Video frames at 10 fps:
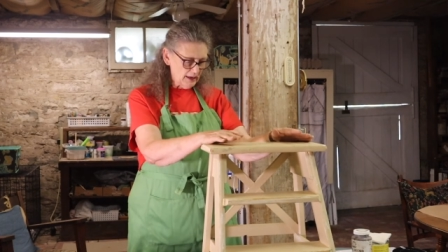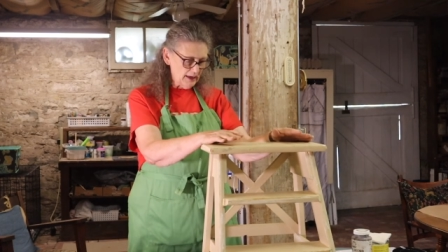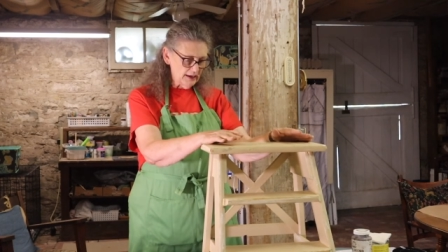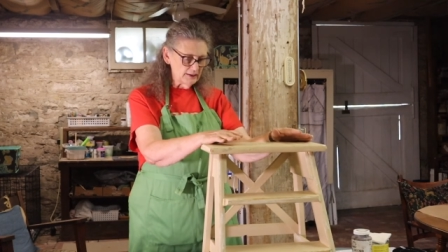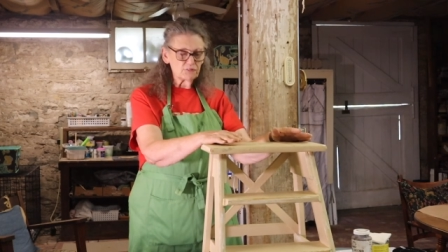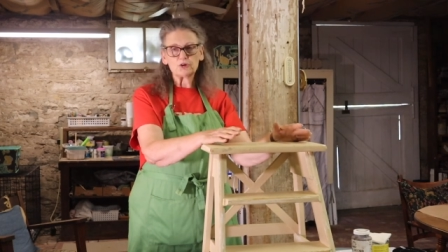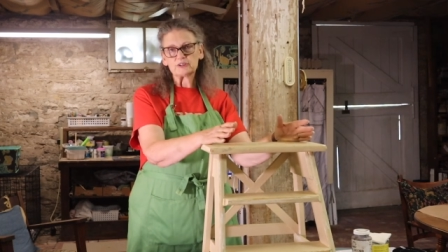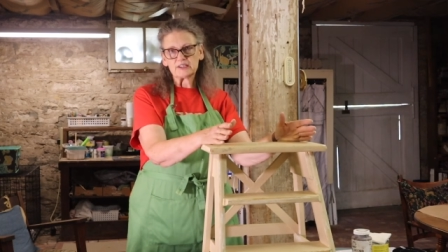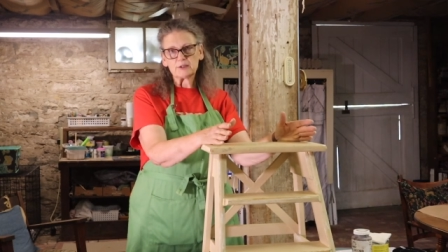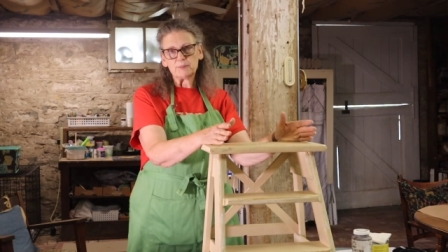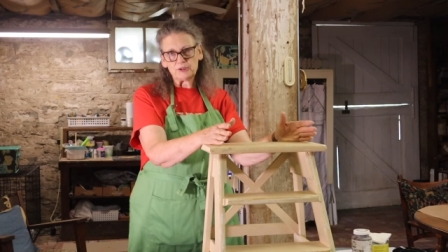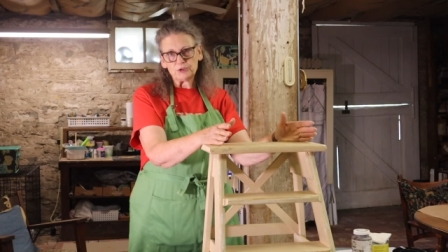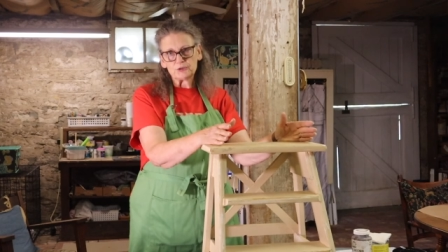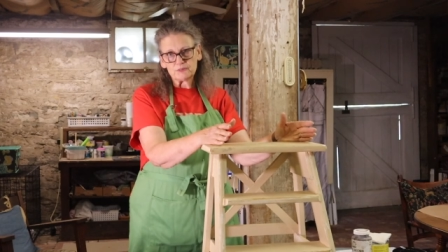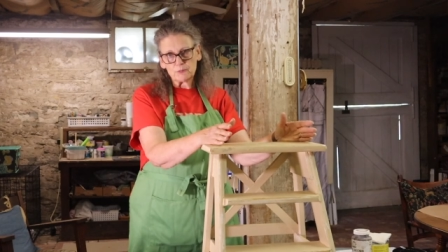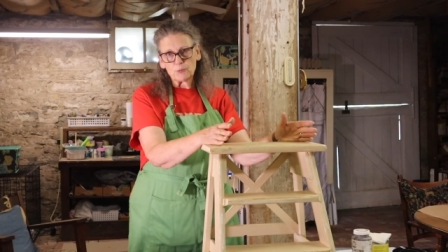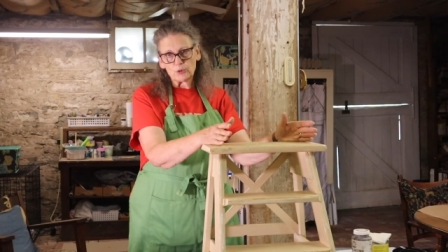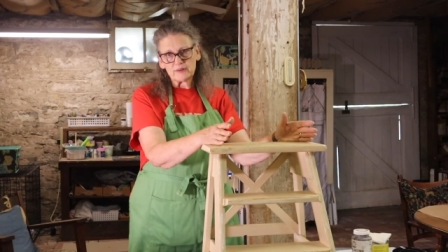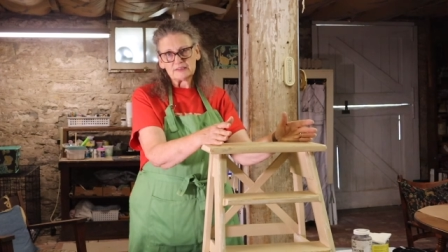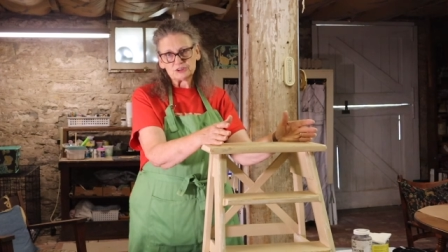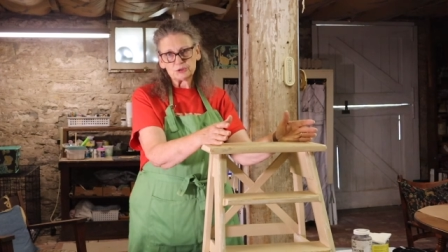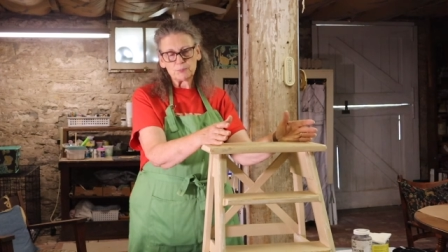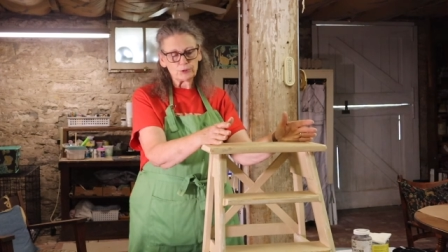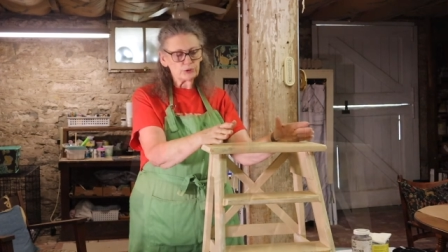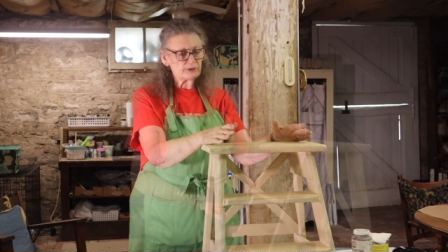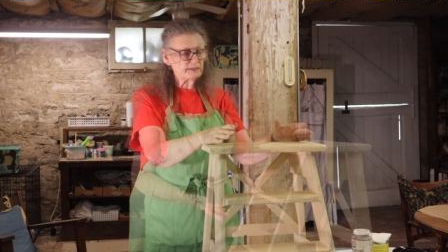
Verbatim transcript: And of course it could be used for more than just birds.